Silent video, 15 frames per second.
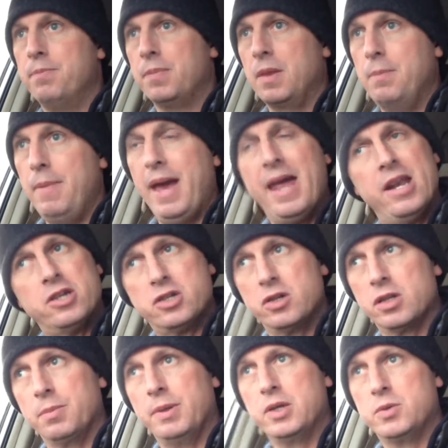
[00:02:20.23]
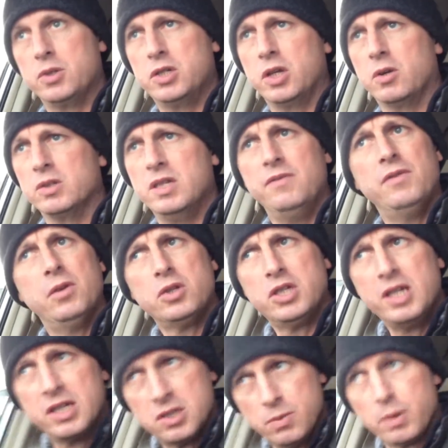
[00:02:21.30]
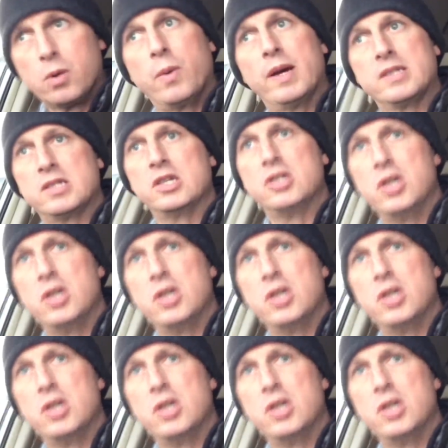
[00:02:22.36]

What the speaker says: manager at the place where she goes, even though she doesn't request it.